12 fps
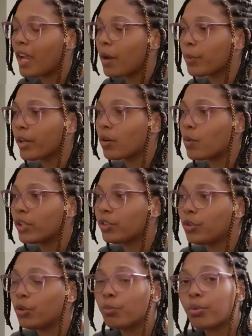And we're going
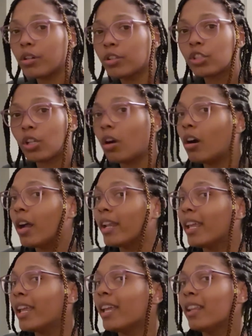to push
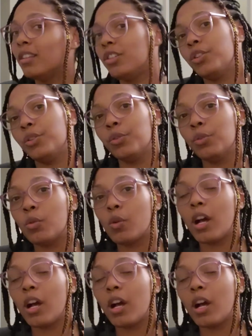on into